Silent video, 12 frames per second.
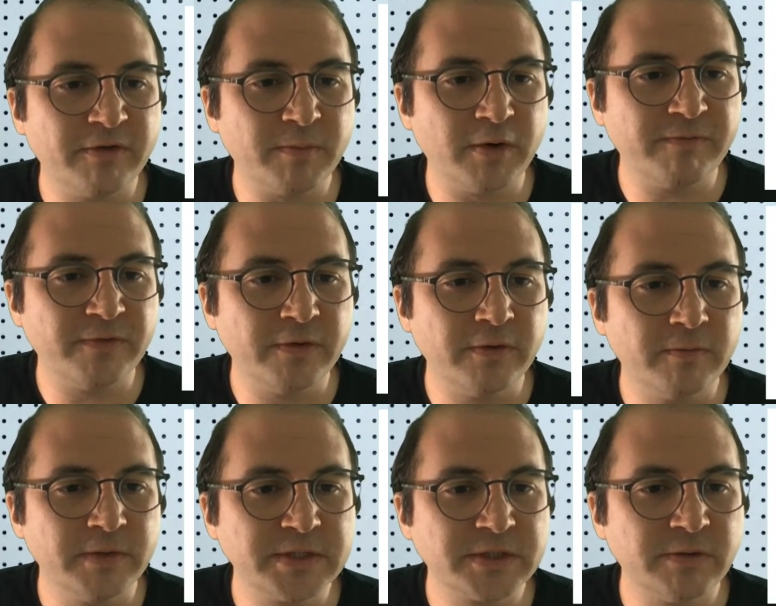smartphone
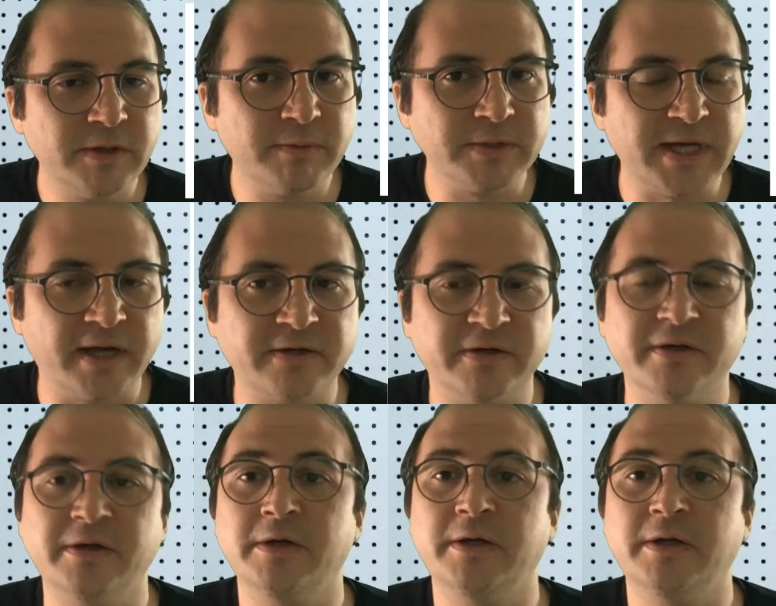with a screen protector?